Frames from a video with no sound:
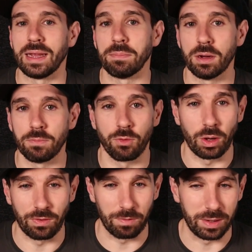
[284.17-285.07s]
minimum
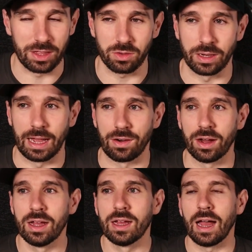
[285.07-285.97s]
45 minutes to an
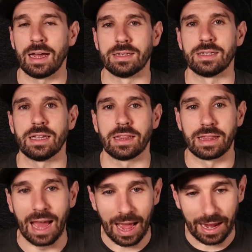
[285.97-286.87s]
hour, and
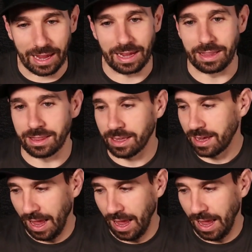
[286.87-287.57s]
that is